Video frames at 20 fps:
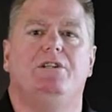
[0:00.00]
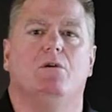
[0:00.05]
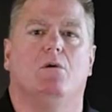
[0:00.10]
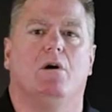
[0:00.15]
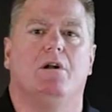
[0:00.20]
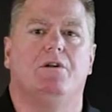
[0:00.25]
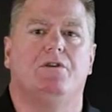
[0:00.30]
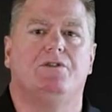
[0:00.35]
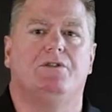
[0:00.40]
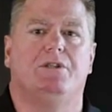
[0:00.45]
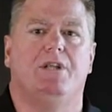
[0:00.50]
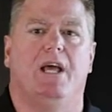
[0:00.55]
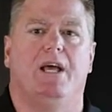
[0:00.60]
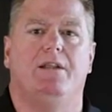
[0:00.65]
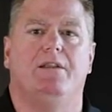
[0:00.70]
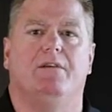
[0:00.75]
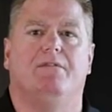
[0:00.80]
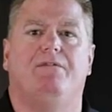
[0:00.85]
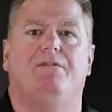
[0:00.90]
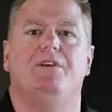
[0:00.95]
to
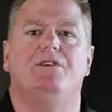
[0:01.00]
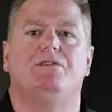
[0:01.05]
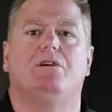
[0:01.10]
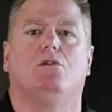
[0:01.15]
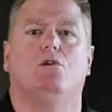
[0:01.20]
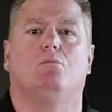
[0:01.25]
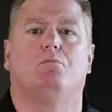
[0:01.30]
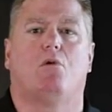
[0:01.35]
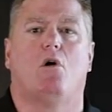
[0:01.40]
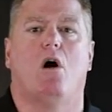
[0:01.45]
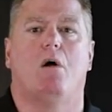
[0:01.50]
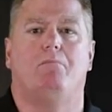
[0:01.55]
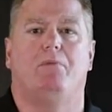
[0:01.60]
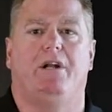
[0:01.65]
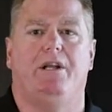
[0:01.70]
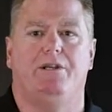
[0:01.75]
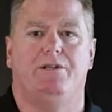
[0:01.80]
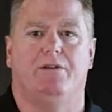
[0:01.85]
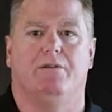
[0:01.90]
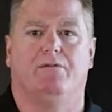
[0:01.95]
understand the physical
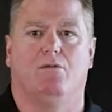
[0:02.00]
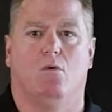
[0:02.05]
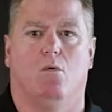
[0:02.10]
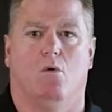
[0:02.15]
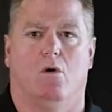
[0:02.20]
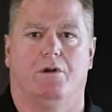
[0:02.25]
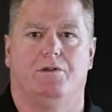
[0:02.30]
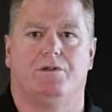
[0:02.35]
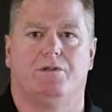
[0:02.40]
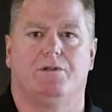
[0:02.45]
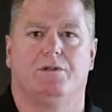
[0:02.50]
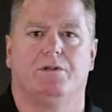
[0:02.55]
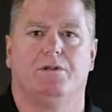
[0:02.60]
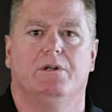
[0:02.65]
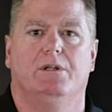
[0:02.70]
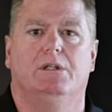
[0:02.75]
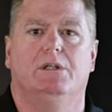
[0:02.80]
properties of quartz.